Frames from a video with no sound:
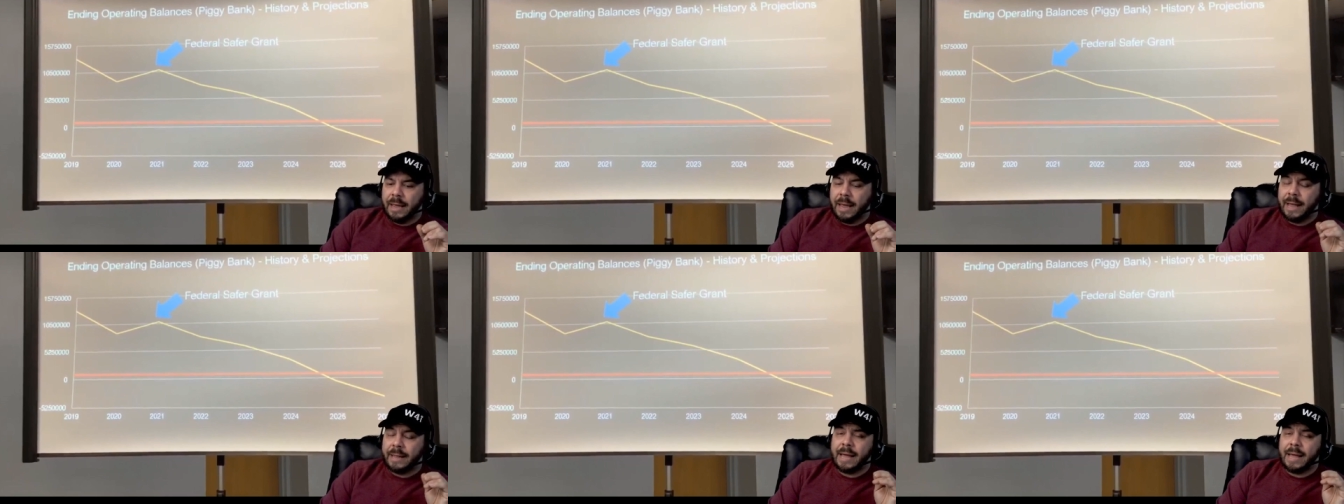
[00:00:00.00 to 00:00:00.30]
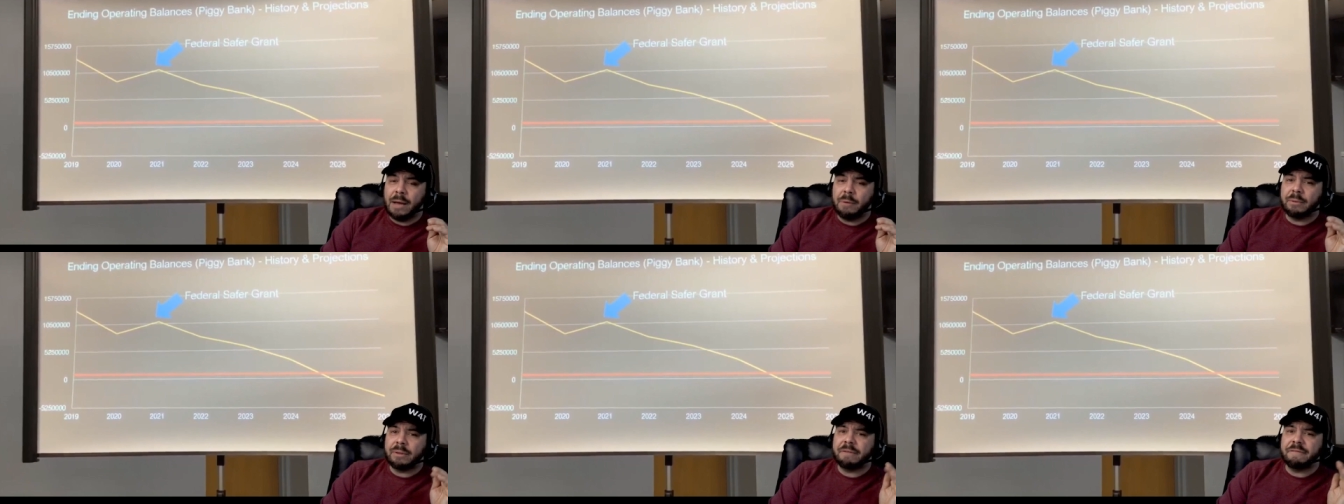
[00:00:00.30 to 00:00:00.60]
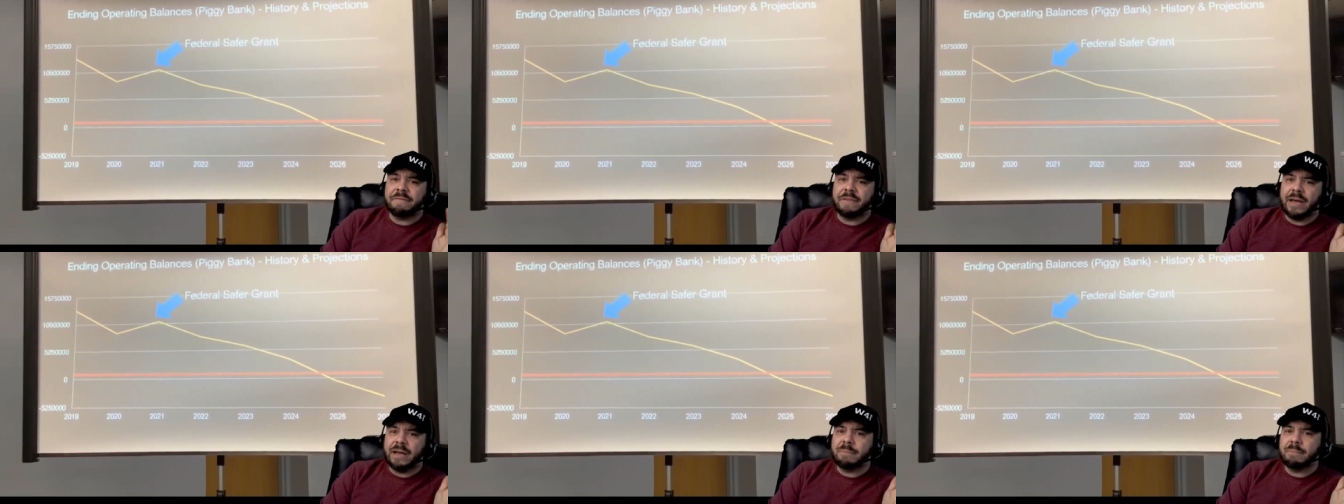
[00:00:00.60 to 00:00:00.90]
and that was
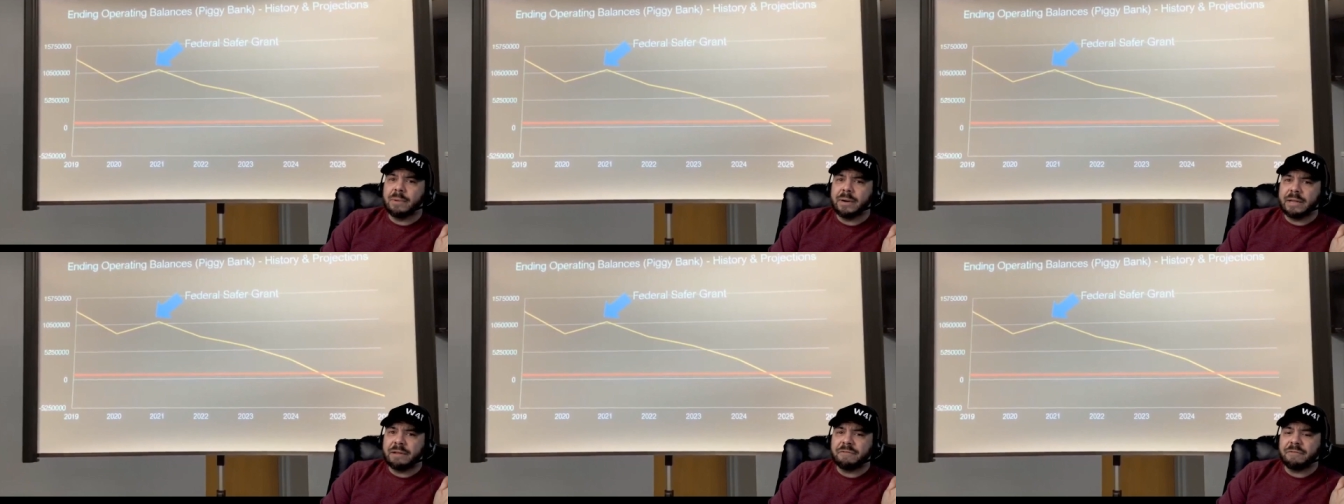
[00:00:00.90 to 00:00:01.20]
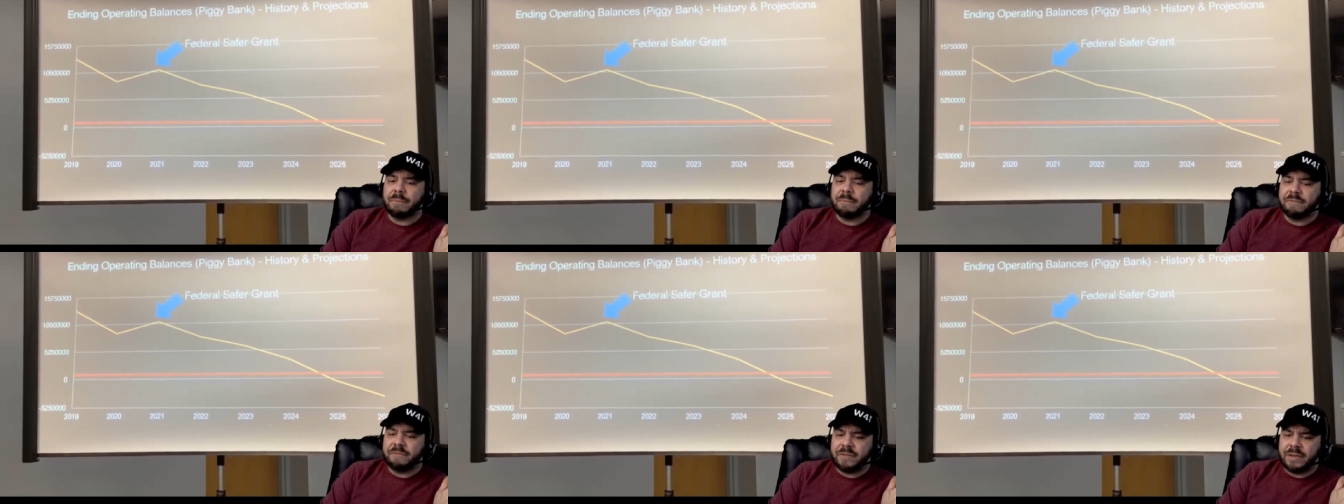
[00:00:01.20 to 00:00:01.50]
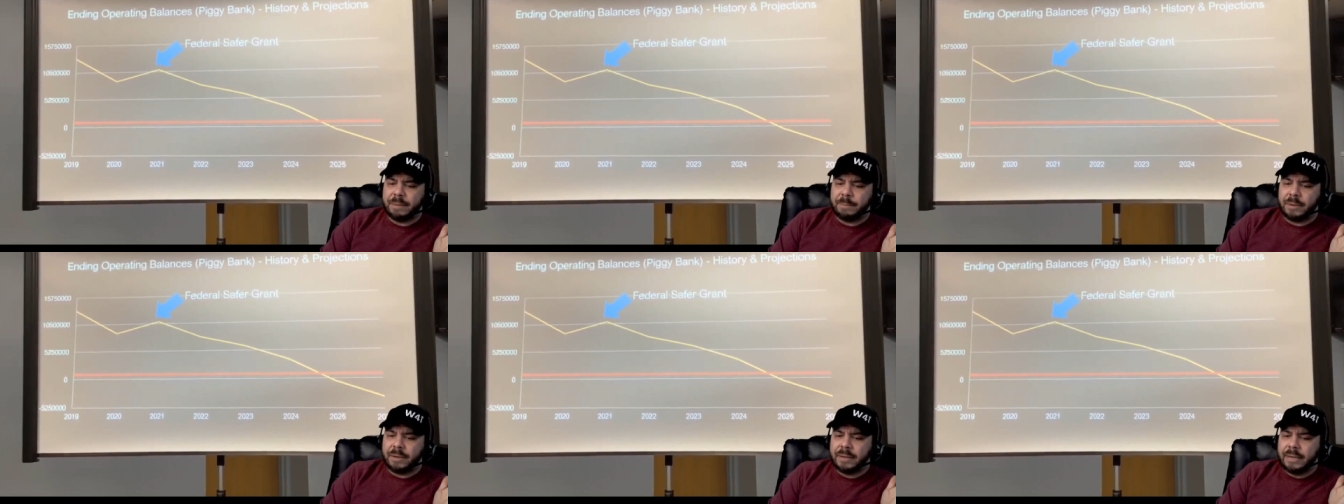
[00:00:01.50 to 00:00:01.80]
Fed money from
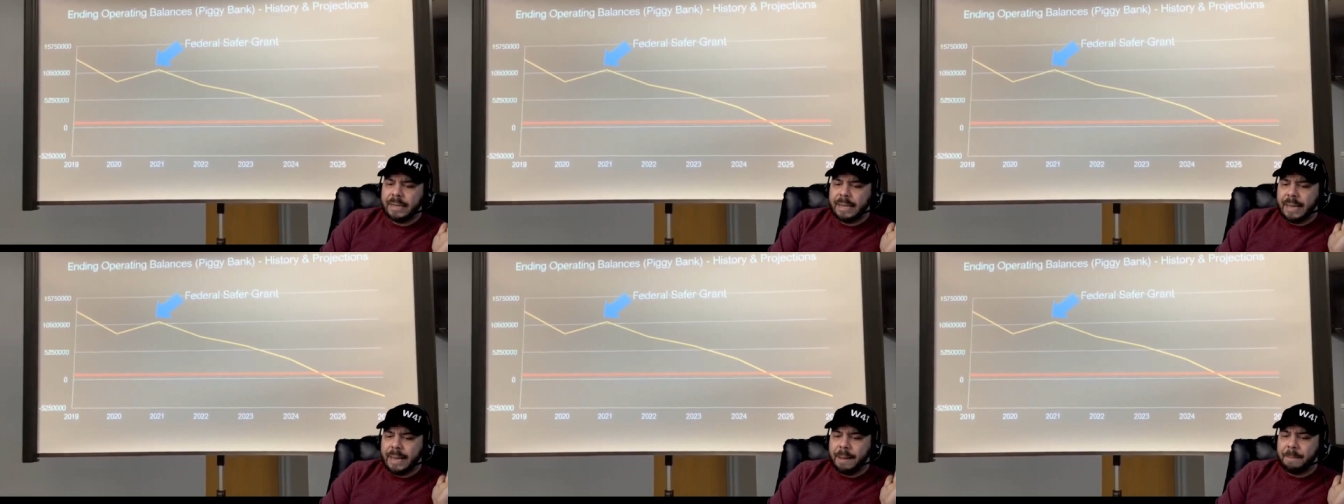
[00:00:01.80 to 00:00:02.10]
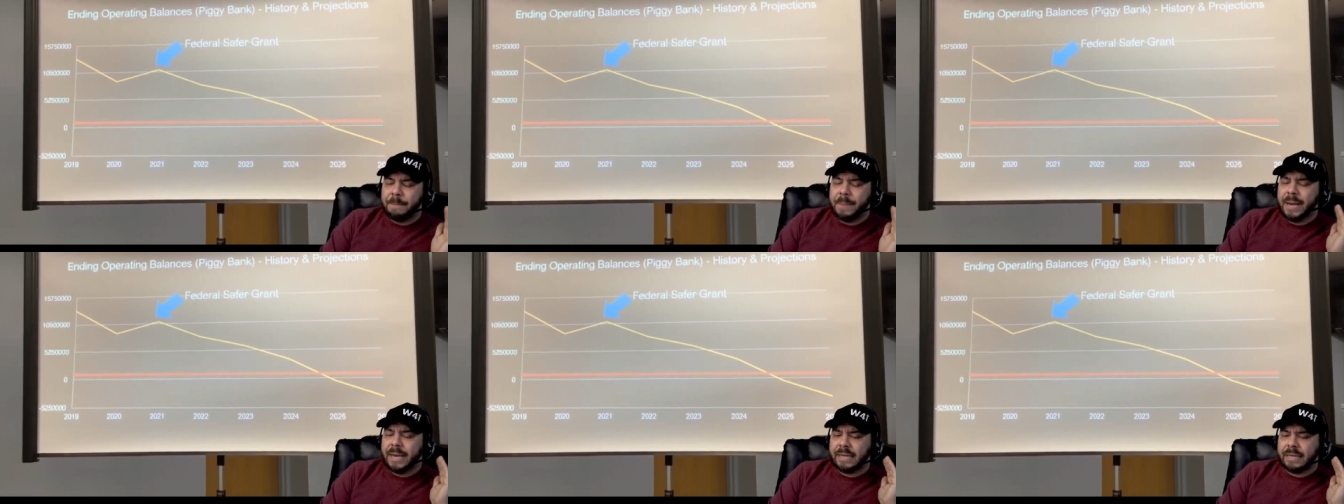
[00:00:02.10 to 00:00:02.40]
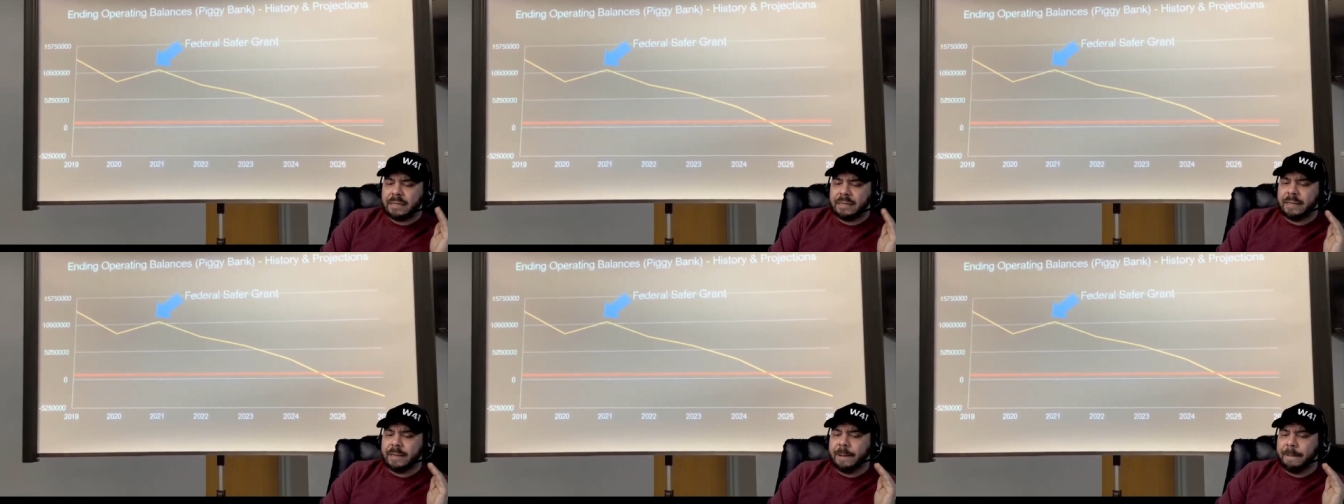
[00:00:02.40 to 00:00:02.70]
FEMA. And
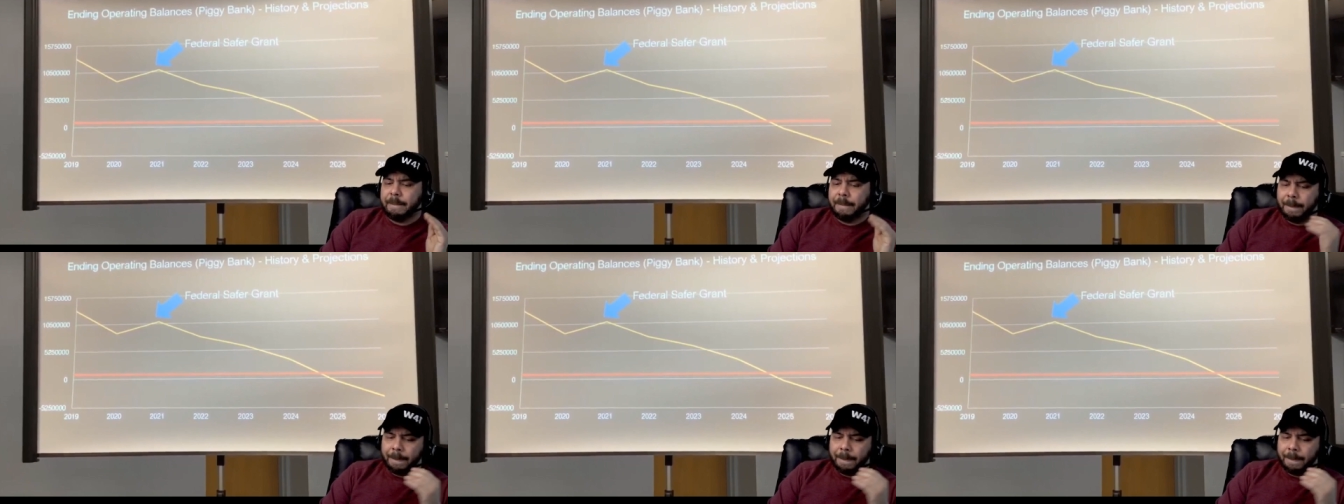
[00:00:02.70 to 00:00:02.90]
basically,